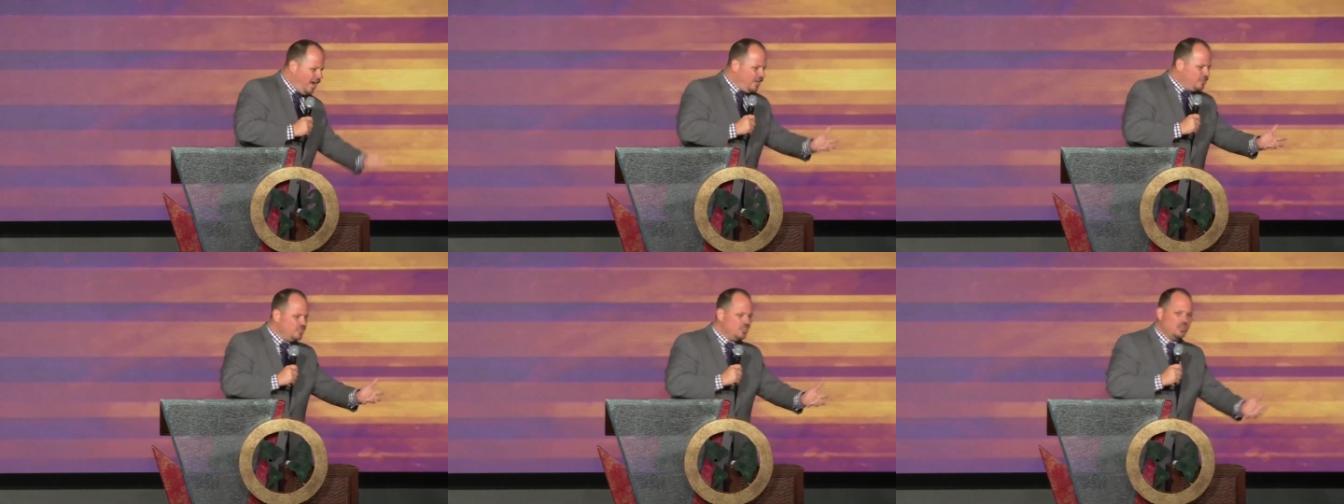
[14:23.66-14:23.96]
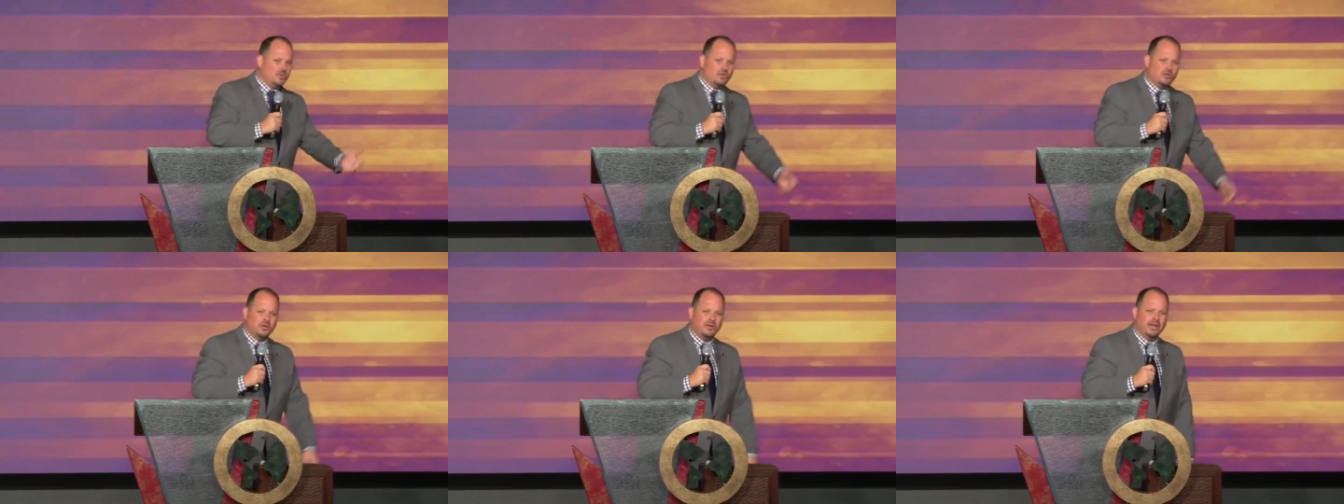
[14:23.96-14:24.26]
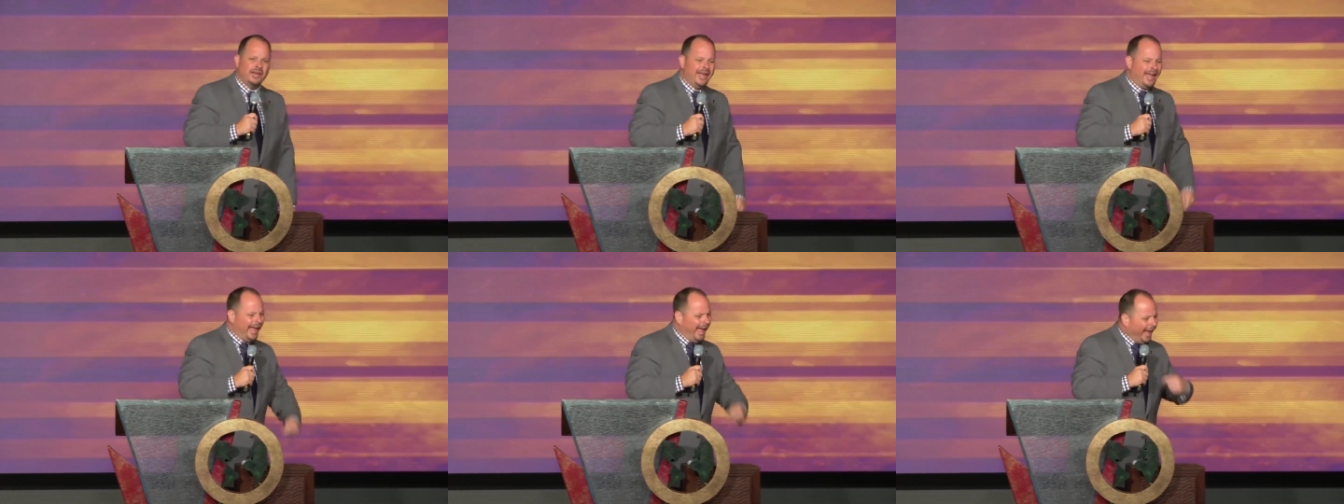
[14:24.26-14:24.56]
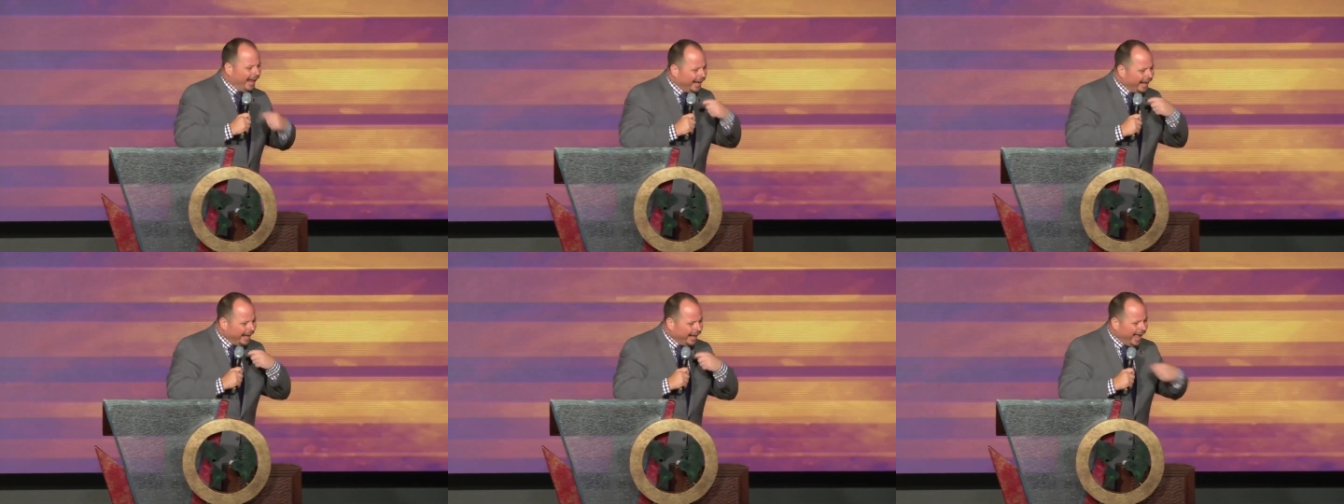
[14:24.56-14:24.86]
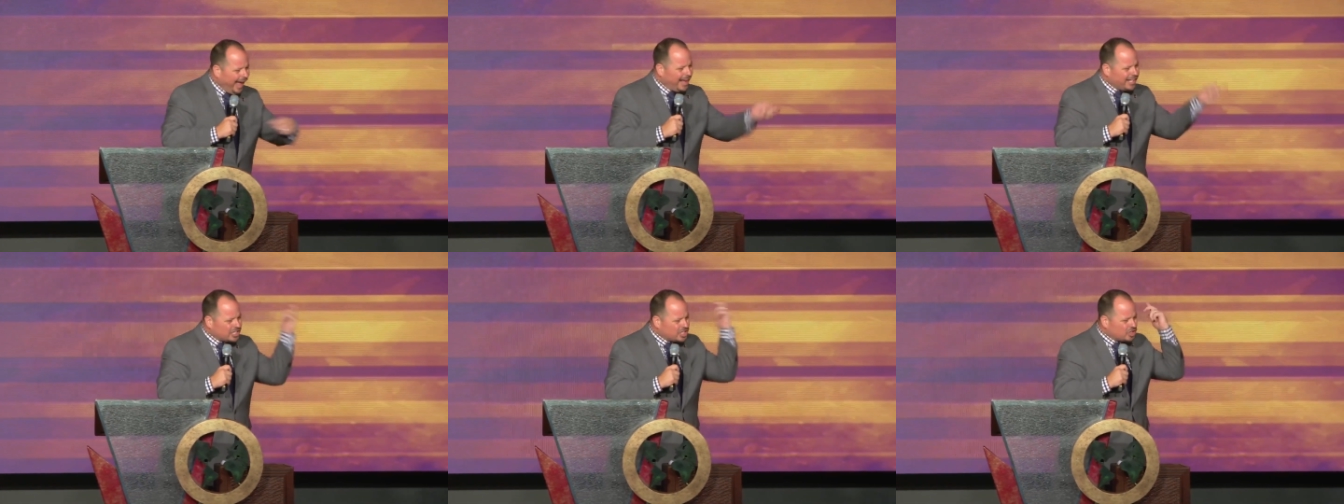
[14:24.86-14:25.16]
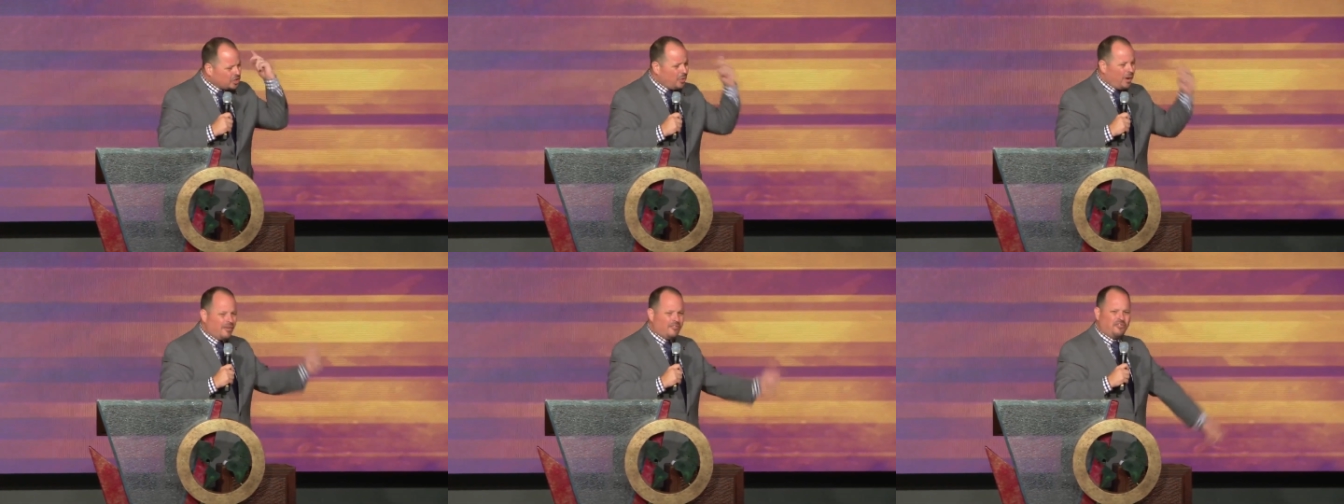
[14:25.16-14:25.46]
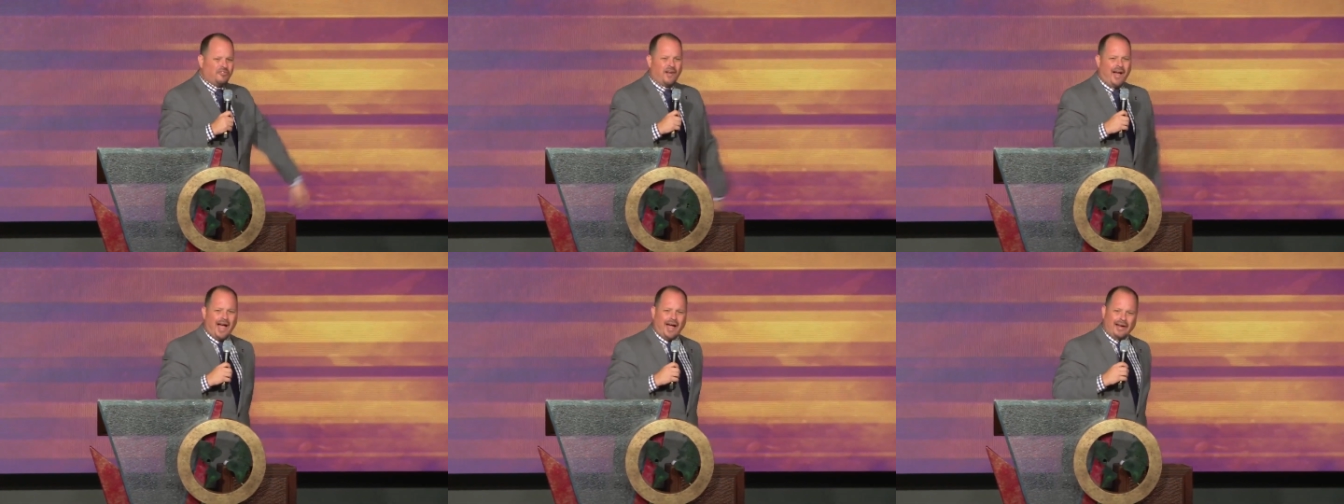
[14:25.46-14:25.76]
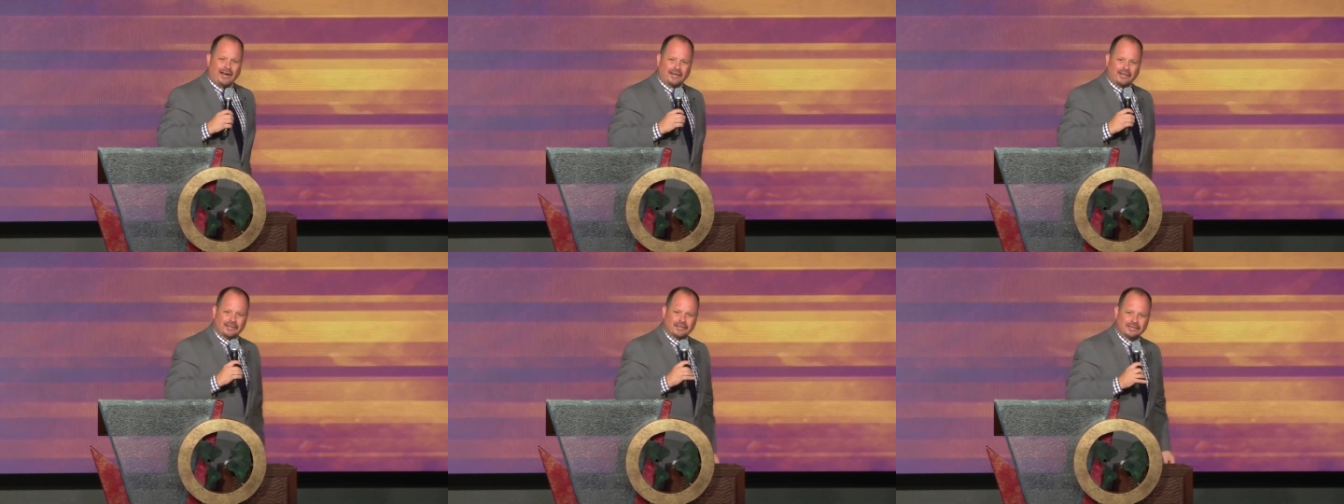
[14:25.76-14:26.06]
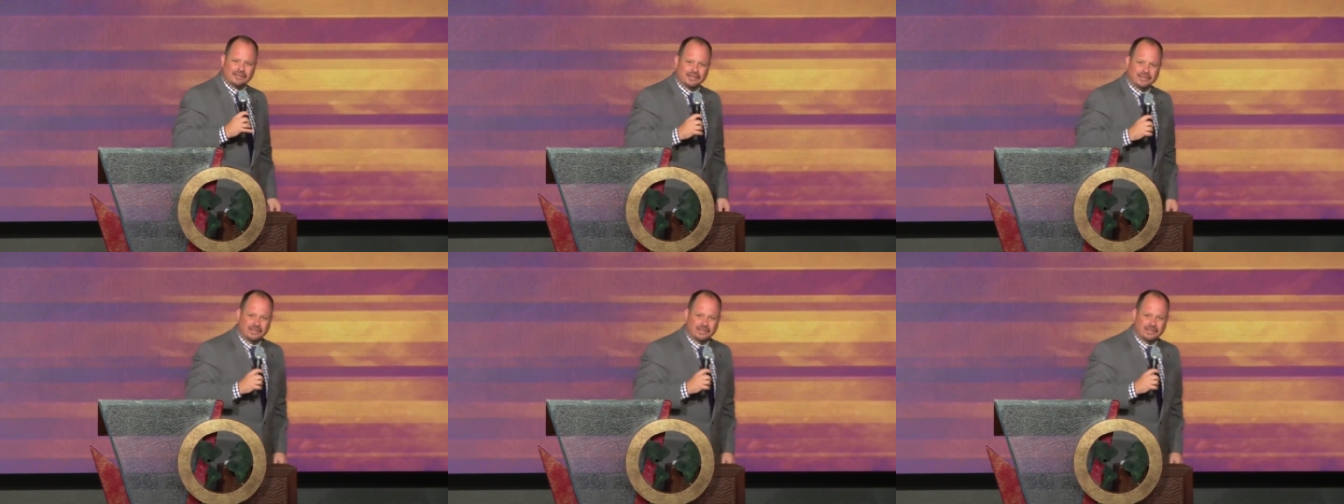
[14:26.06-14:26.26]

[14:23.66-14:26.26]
on you, and light you on fire.